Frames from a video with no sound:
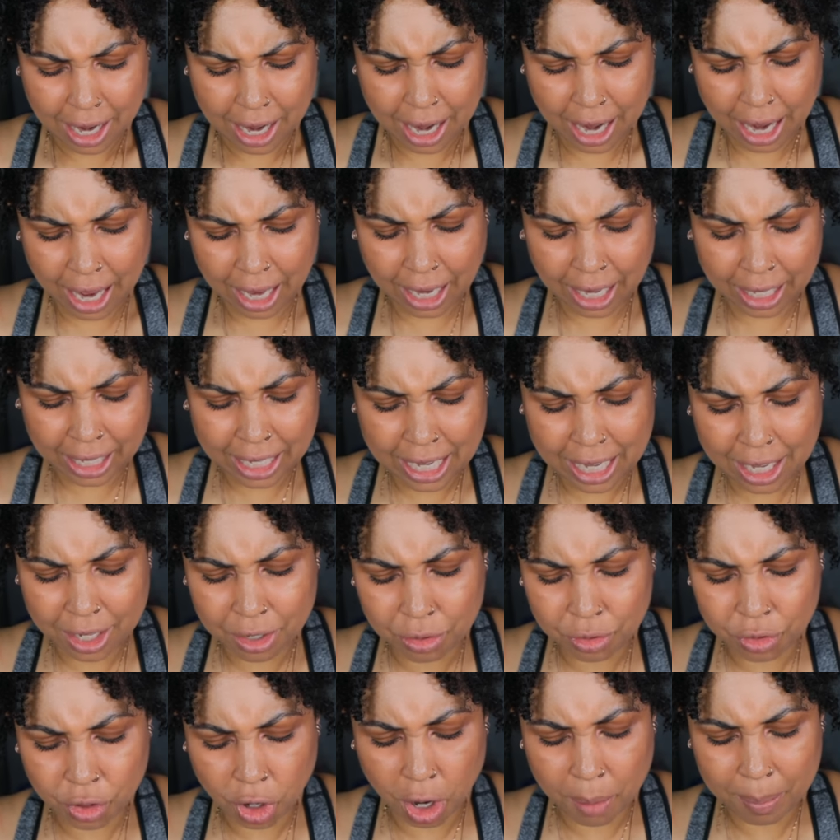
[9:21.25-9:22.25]
I can't
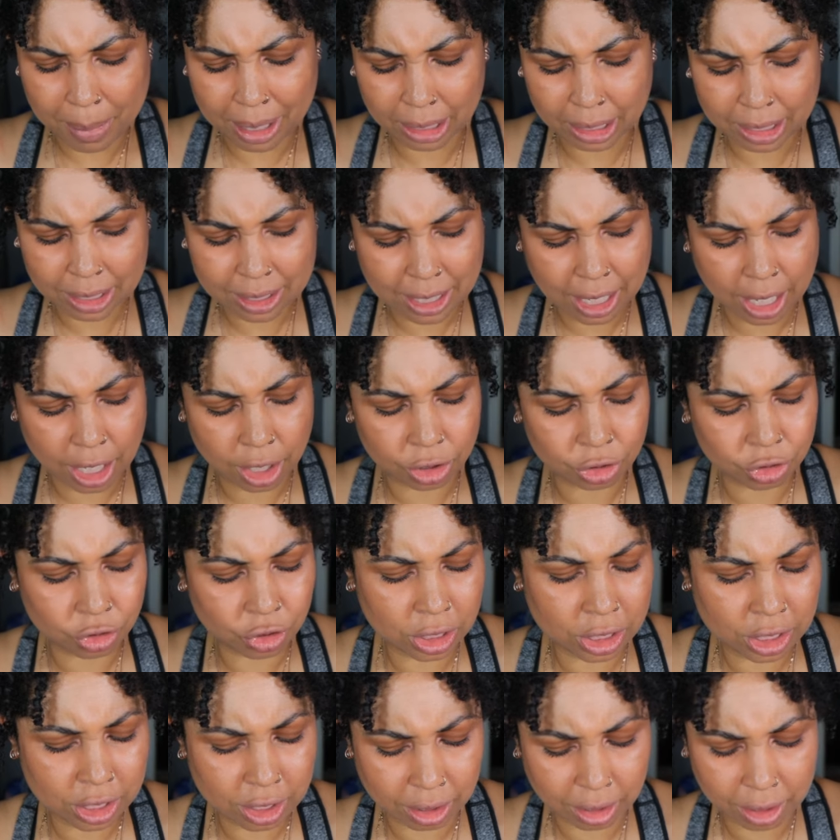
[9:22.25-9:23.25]
use all my Lisa
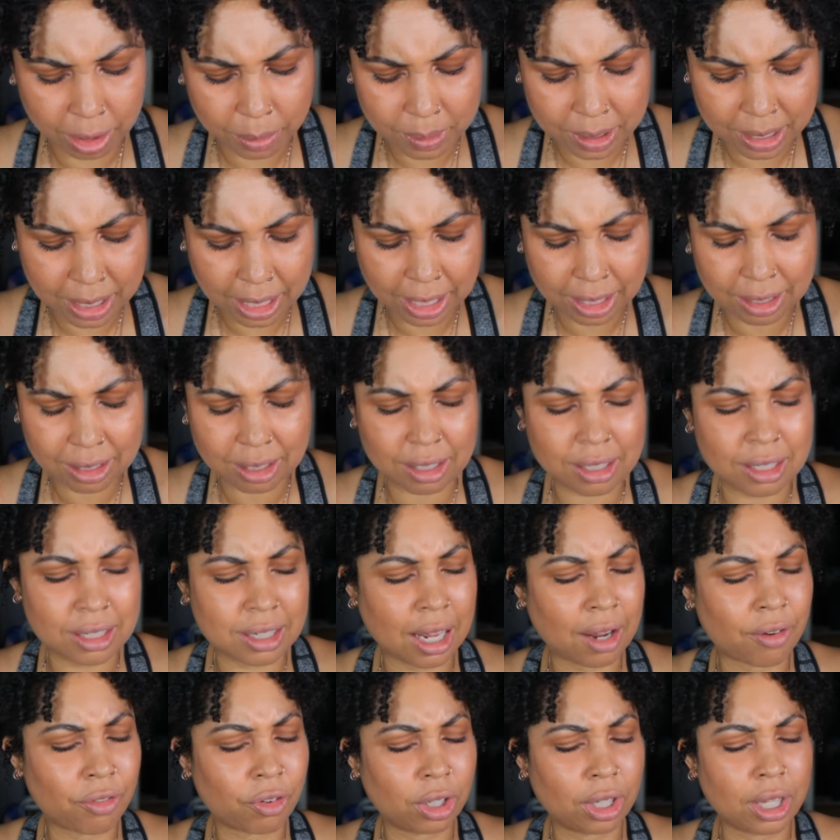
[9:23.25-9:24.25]
Eldridge lipsticks because
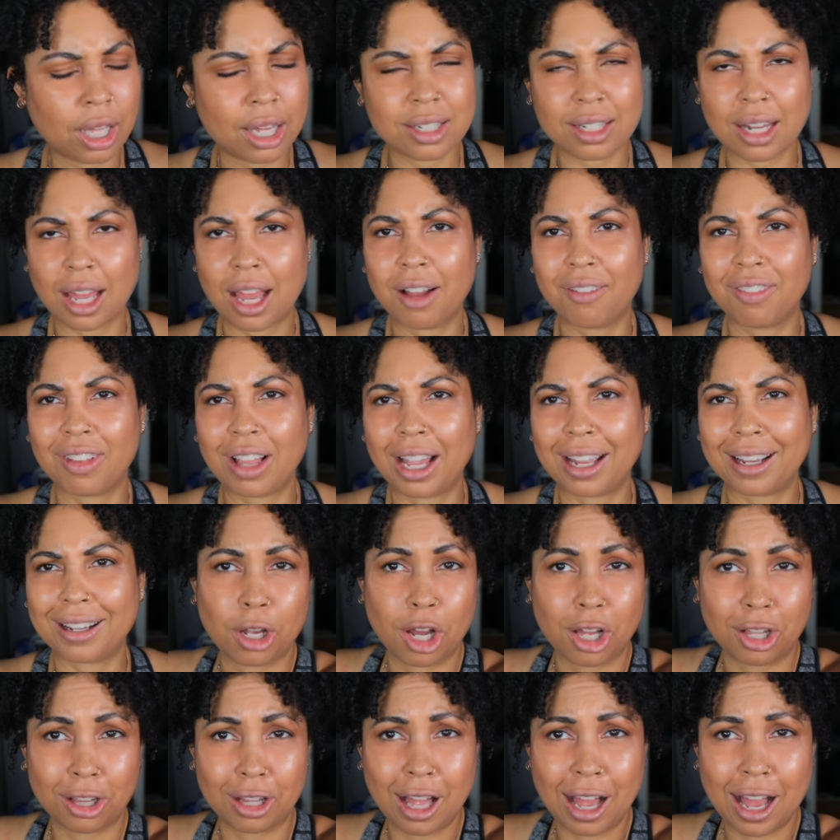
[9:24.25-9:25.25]
I realize I have like
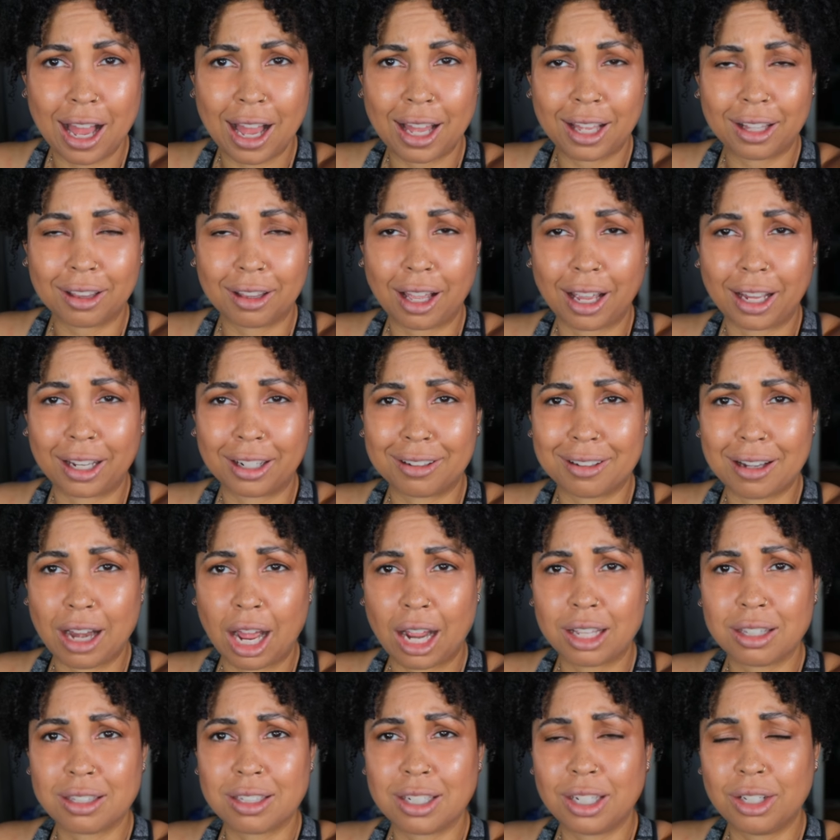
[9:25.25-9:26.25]
a lot, like
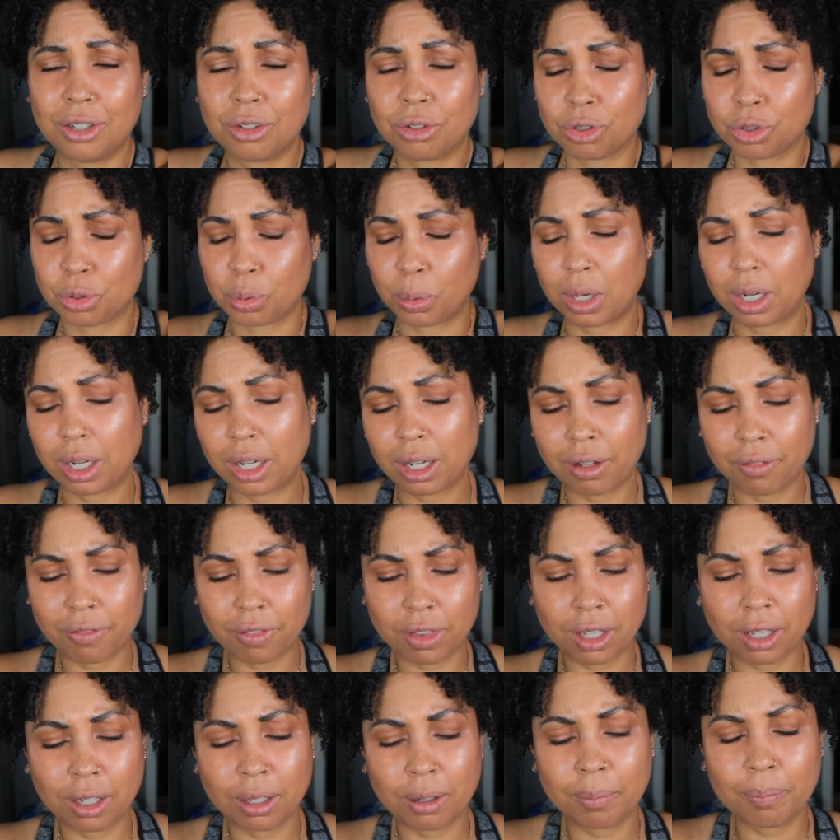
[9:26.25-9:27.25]
19 or 20 of
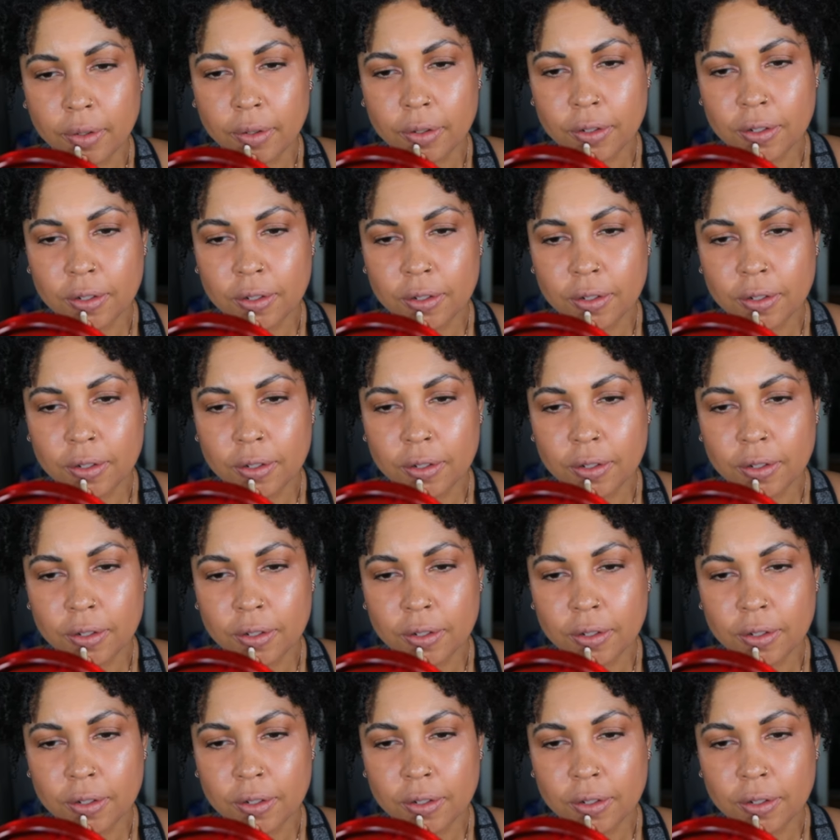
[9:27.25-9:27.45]
them.